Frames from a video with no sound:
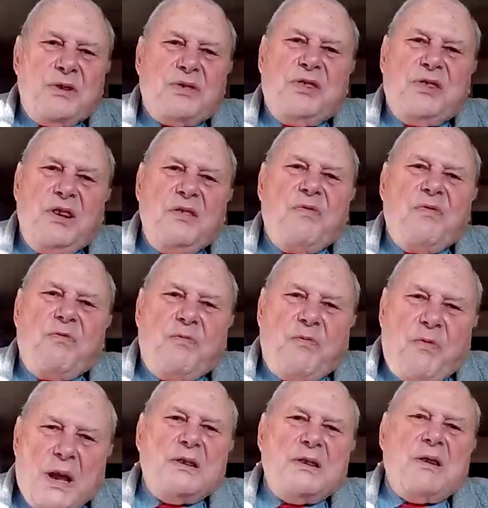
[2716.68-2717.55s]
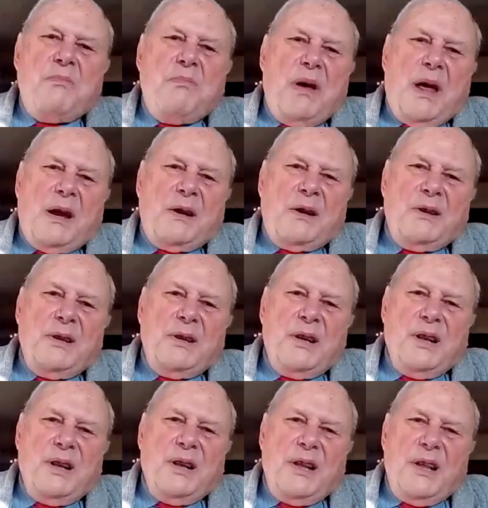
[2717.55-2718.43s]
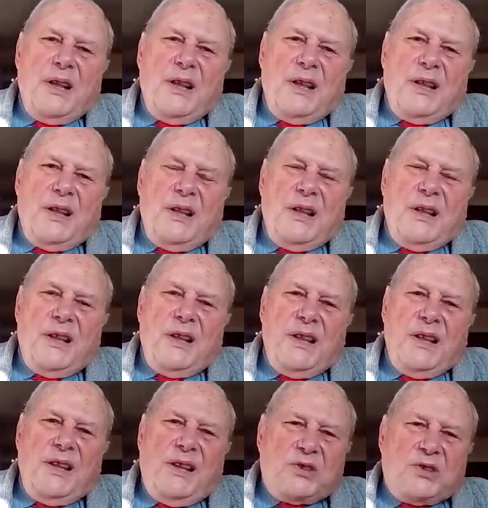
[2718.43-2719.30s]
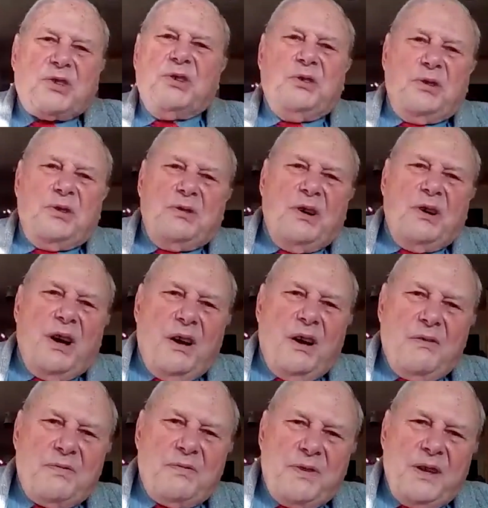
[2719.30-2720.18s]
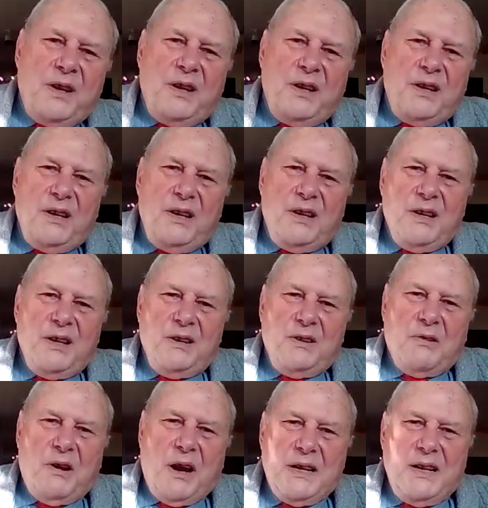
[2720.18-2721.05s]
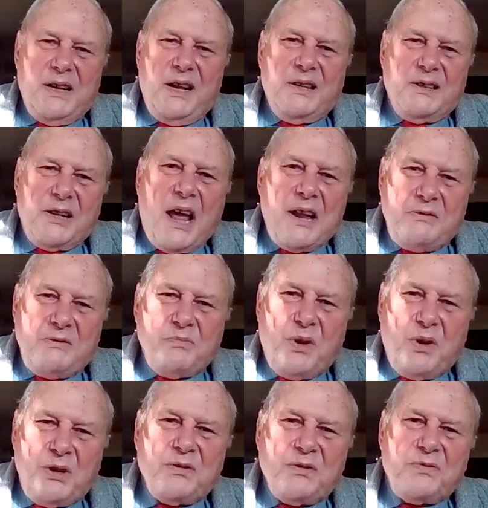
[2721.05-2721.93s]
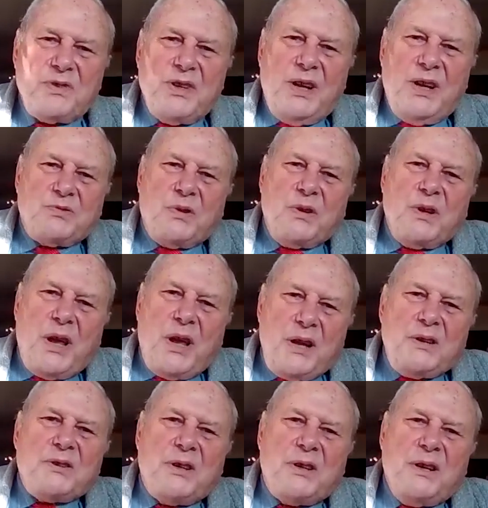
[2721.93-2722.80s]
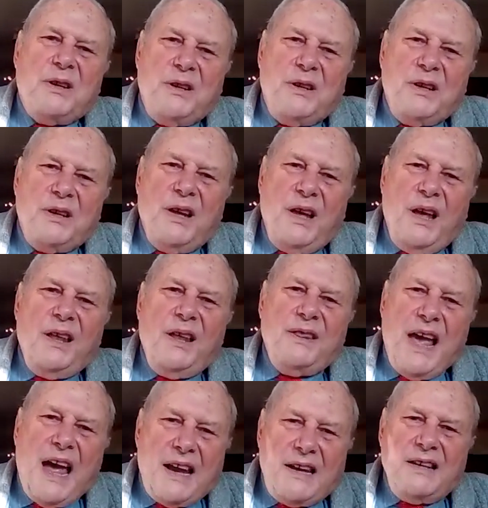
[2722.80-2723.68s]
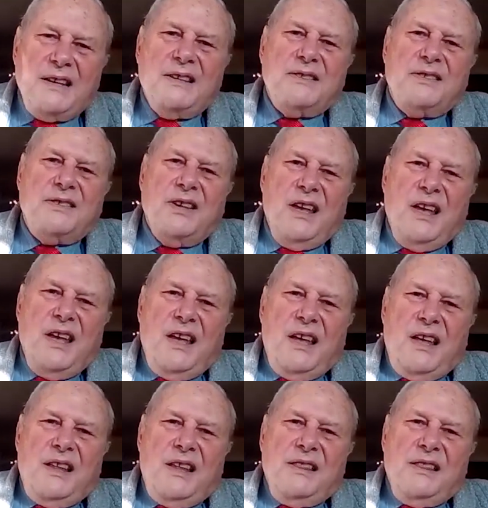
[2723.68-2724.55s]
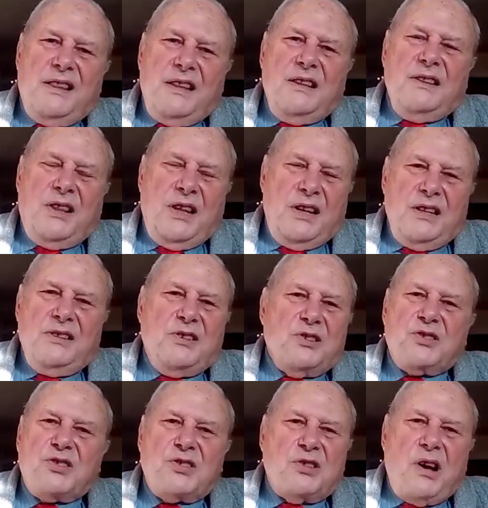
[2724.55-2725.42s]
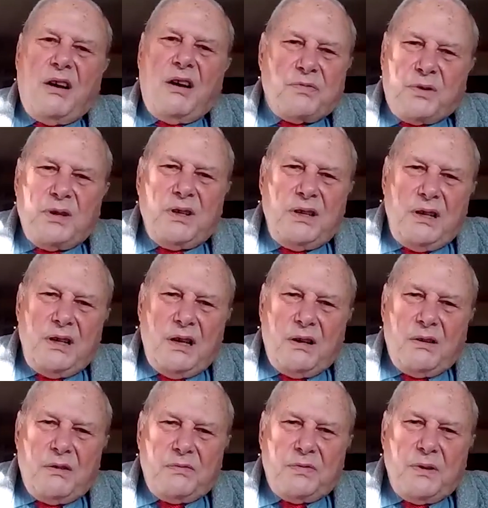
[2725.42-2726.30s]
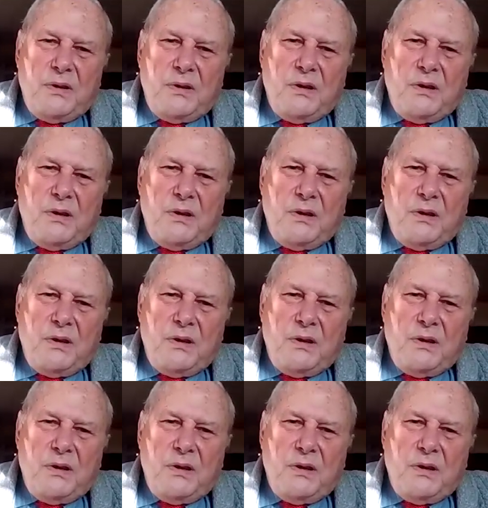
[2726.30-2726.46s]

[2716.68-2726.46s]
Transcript: the fundamental issue of the great enlightenment of Central Asia. And that is the discovery of